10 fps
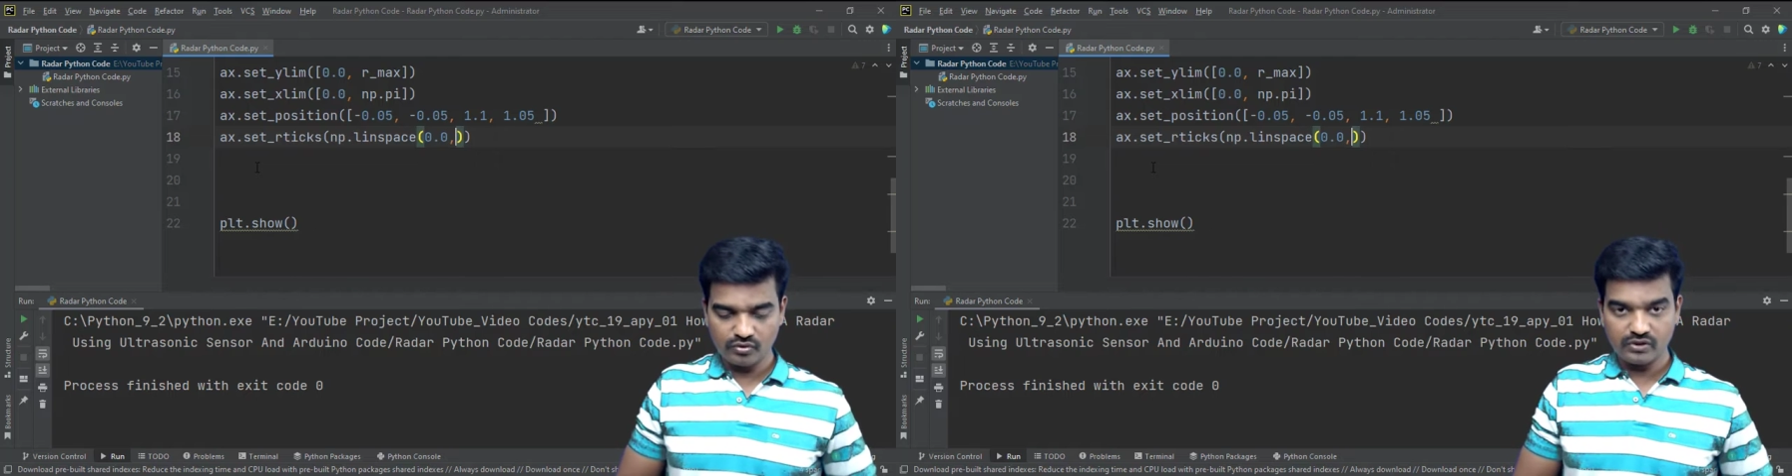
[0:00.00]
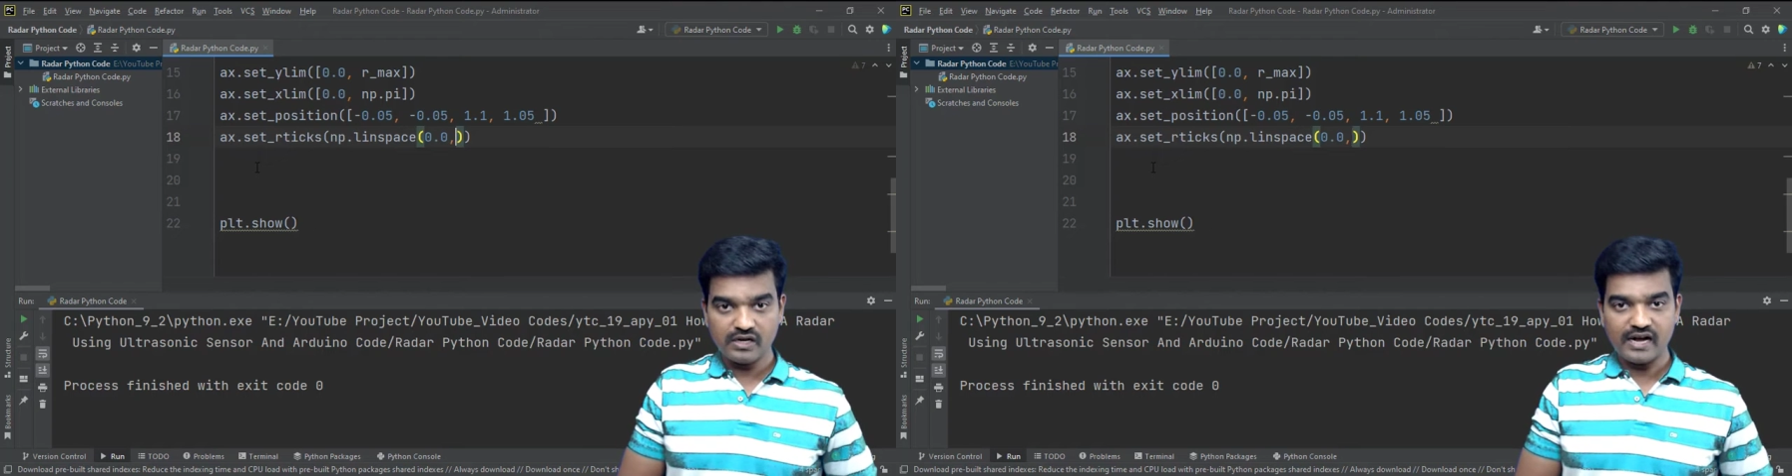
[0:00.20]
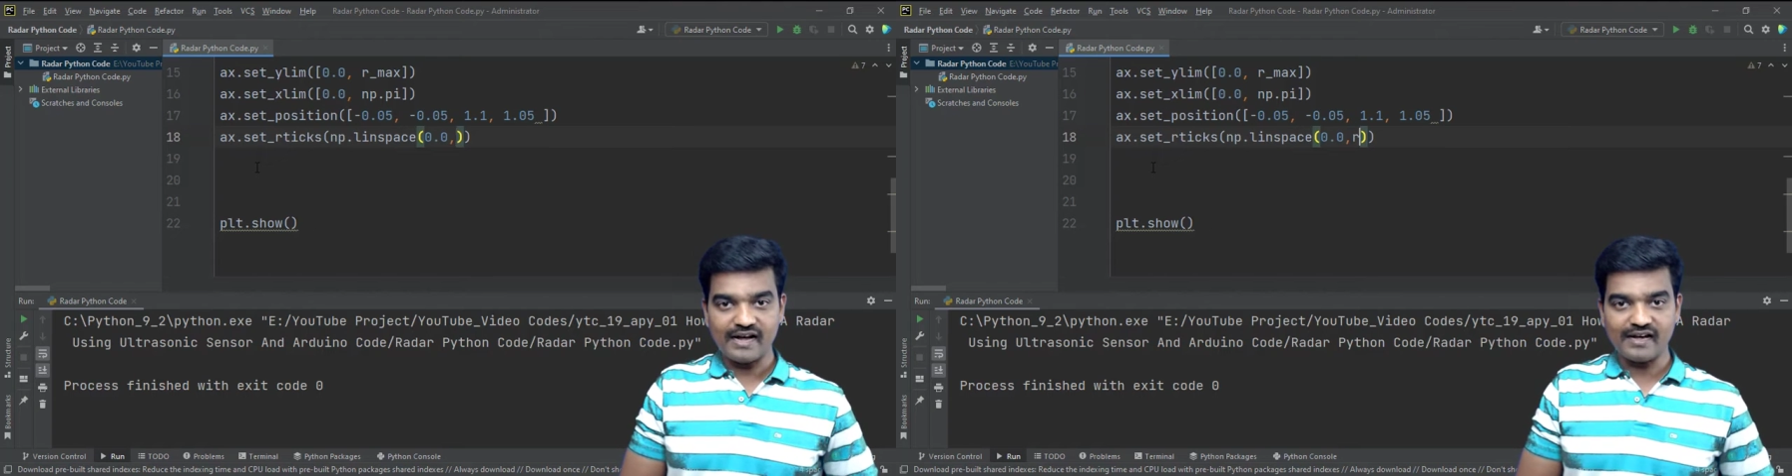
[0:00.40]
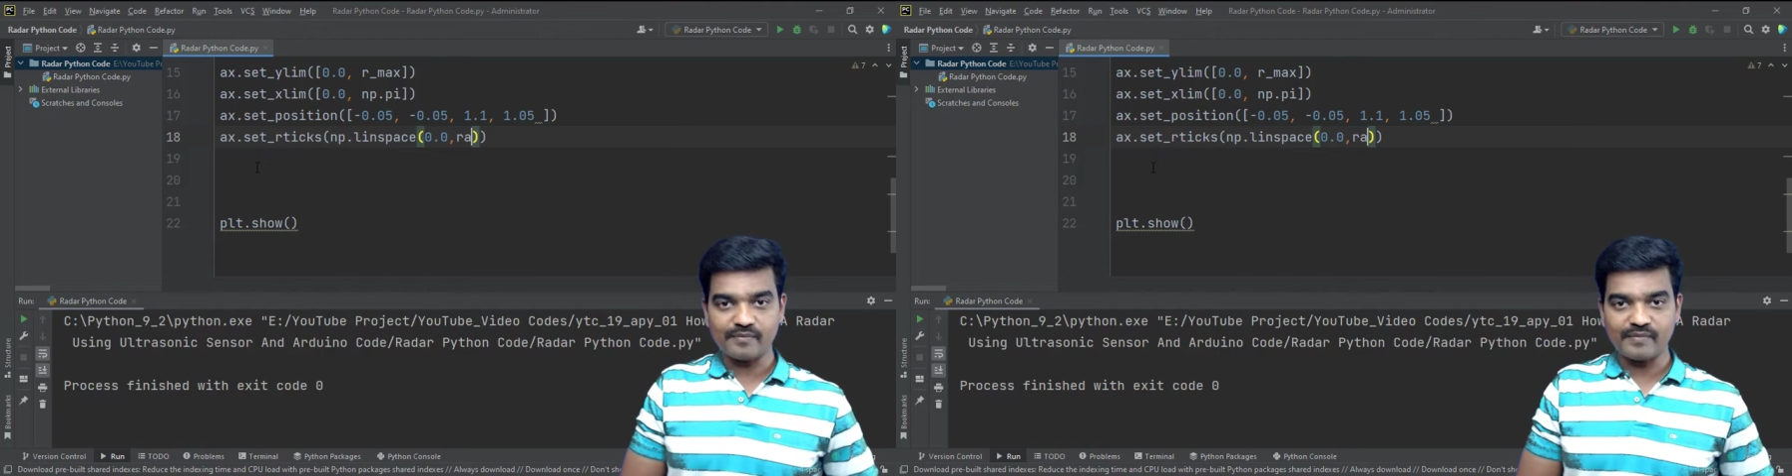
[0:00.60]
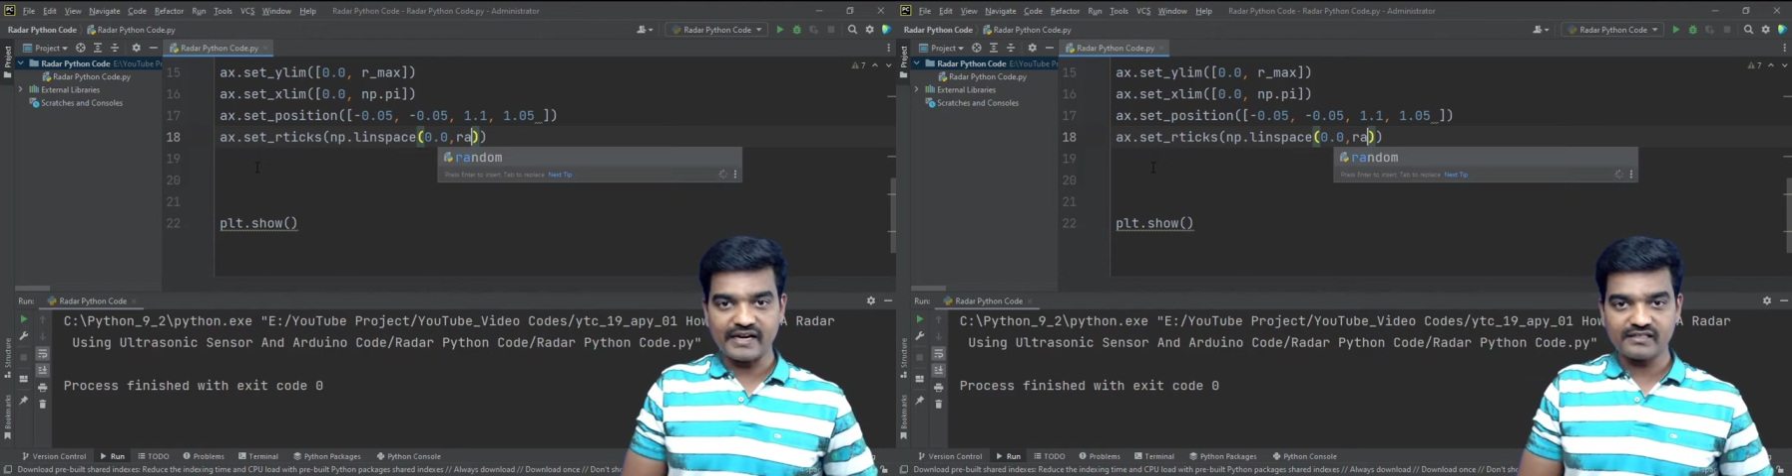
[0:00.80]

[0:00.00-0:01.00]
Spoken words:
r max,